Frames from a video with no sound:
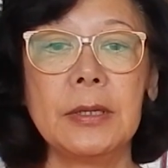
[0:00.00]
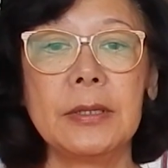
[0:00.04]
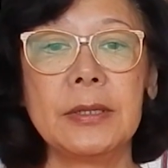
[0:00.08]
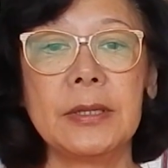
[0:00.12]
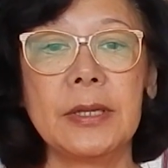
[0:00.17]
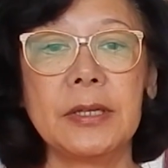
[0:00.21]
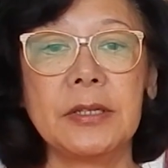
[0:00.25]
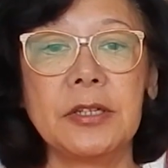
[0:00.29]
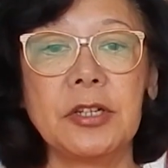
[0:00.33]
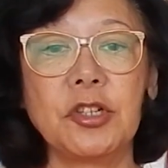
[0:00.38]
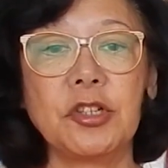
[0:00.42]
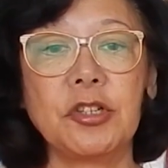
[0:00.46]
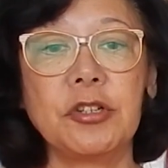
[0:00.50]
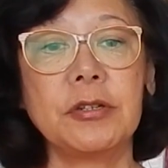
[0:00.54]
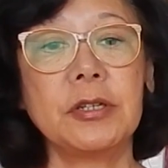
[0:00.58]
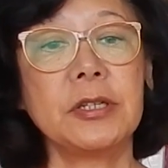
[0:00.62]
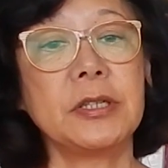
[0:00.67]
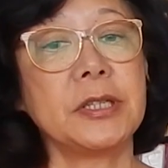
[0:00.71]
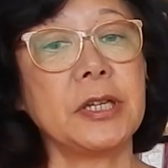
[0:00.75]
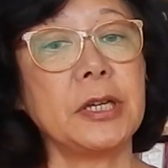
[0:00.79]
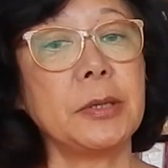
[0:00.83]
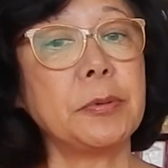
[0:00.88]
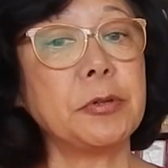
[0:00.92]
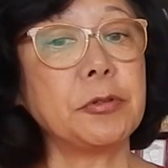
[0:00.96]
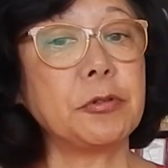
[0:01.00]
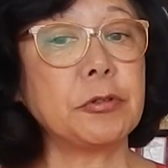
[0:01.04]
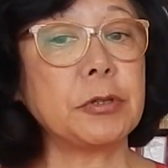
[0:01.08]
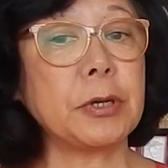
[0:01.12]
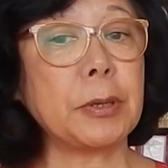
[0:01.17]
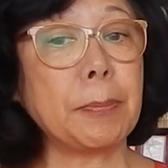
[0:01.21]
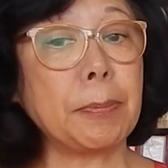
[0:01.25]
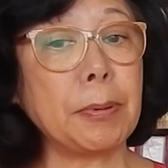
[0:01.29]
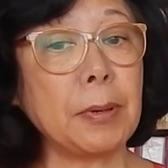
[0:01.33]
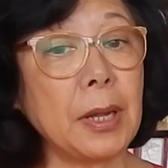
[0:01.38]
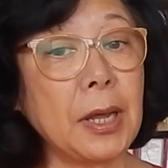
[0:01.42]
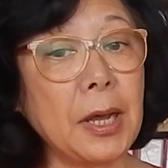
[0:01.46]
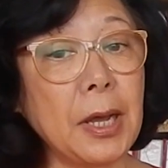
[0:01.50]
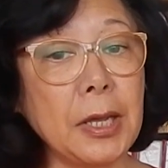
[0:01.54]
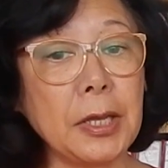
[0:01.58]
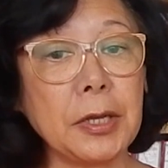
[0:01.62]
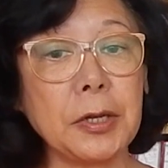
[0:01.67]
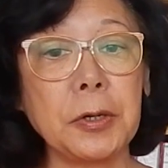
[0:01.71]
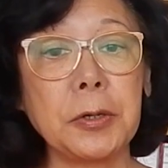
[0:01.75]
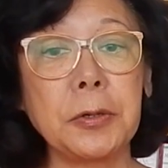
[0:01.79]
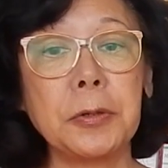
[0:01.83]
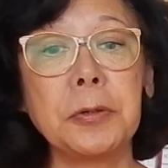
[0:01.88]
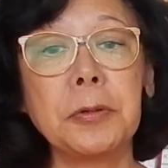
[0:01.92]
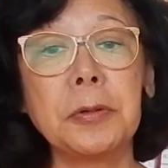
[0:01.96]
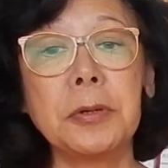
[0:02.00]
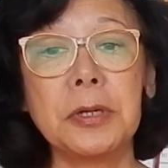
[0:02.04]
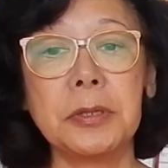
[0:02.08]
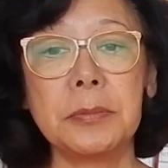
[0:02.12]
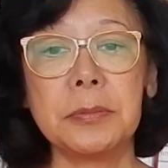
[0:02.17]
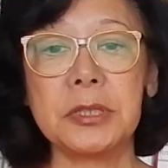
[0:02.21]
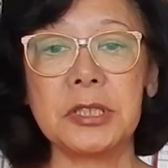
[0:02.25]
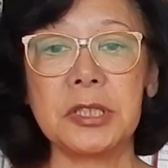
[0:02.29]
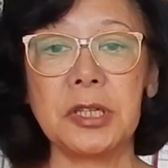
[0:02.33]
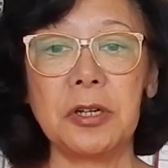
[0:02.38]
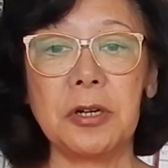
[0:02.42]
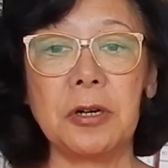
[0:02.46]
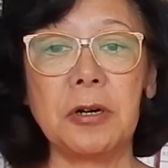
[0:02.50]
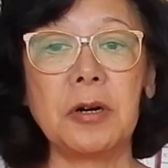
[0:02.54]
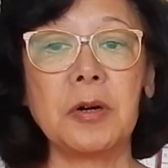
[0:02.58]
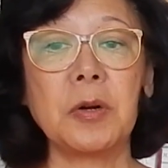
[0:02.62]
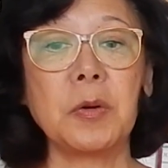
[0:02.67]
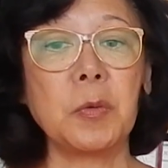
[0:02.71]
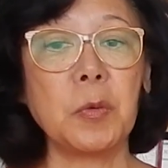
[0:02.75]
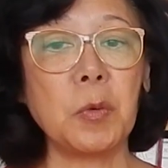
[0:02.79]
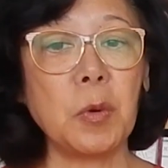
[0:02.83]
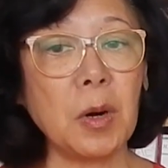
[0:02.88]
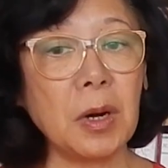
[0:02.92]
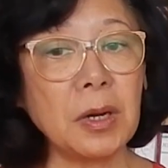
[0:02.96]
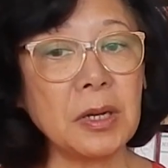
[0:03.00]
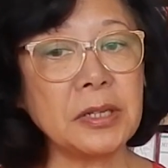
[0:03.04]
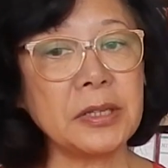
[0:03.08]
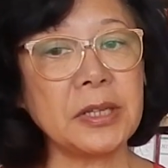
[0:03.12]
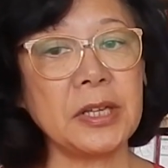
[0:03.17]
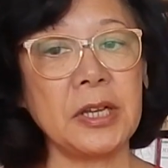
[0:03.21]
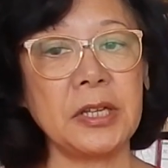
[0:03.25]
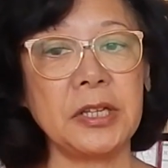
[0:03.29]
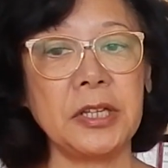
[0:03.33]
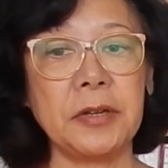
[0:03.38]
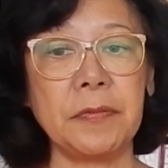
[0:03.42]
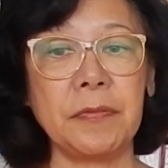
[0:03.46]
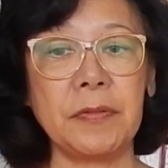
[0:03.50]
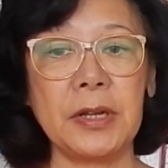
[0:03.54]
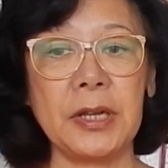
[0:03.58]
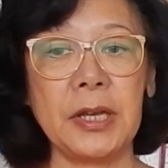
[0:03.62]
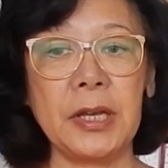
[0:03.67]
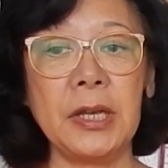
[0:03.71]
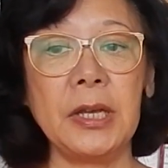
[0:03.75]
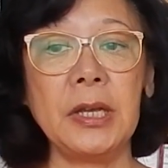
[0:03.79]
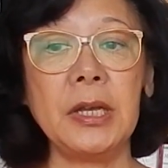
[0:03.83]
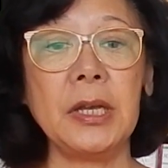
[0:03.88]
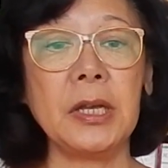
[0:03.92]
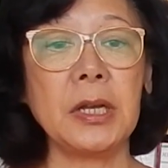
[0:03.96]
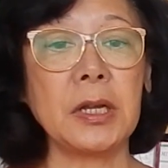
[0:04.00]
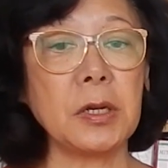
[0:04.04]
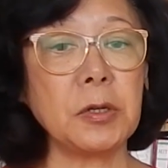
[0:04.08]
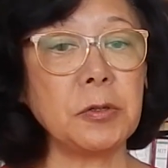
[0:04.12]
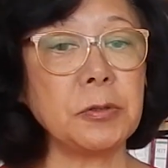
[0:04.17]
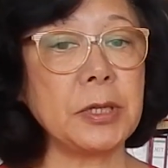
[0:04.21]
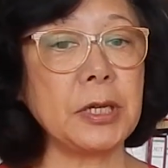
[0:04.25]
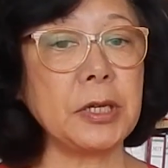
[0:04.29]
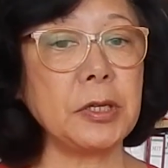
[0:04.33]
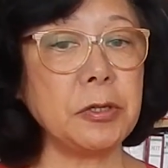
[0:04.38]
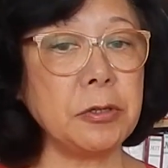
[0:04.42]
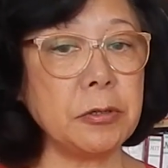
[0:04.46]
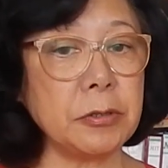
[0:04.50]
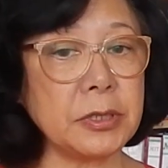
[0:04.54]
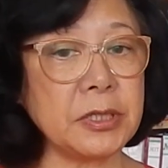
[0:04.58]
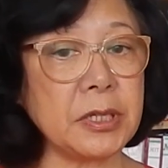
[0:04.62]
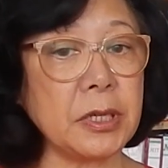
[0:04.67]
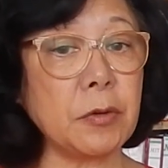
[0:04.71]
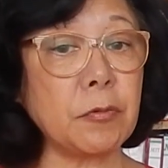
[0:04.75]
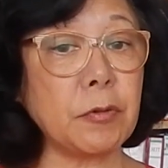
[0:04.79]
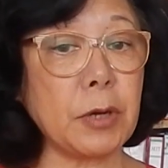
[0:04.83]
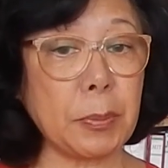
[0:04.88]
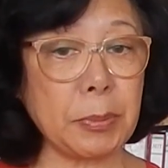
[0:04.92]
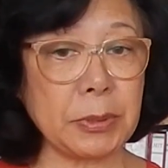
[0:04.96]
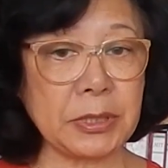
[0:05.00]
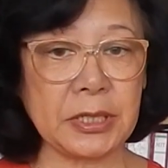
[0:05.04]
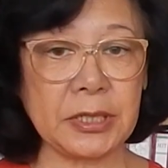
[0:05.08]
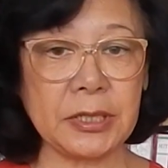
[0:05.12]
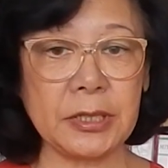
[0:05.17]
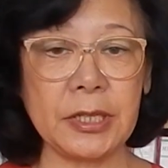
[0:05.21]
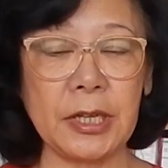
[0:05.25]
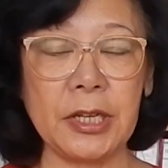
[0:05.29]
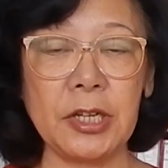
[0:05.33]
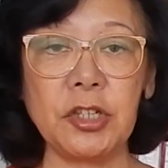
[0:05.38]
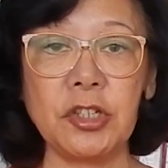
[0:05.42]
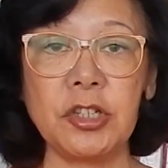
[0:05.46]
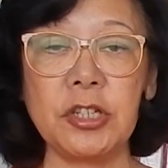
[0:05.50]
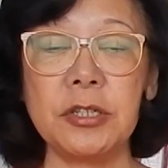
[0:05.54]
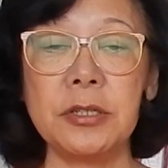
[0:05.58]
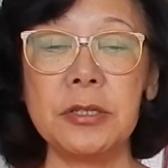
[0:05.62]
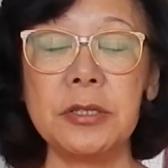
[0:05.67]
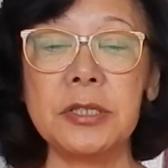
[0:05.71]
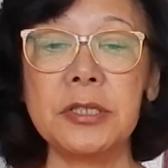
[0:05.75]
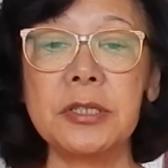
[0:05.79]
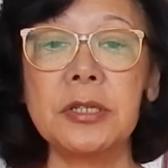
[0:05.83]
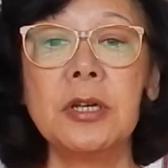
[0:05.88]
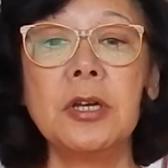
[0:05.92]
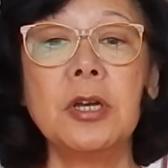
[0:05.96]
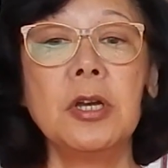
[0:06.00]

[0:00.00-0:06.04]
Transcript: that the student is able to apply Coulomb's law qualitatively, including using representations